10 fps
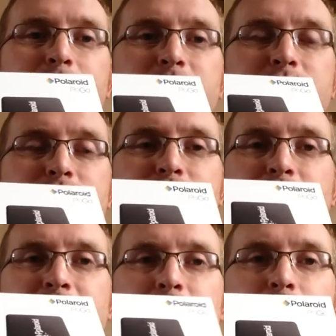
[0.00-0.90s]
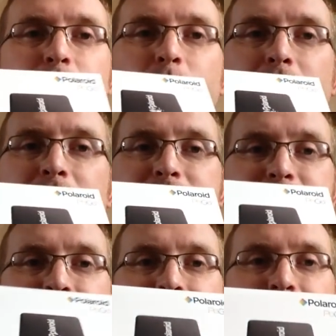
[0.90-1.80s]
But just check all the wires
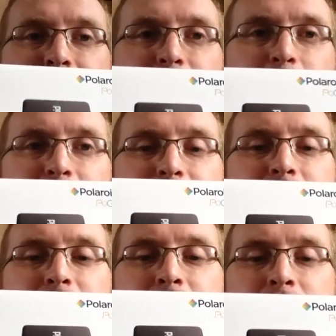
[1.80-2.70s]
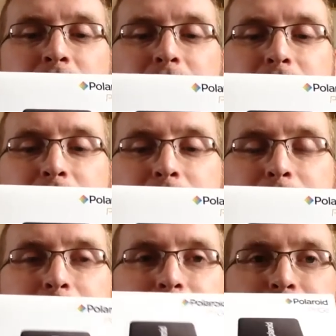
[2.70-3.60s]
and everything are with it.
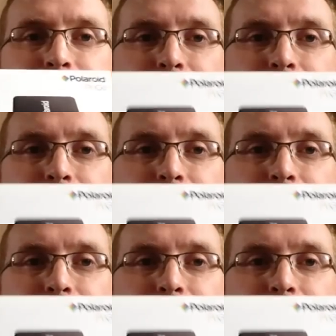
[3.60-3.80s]
You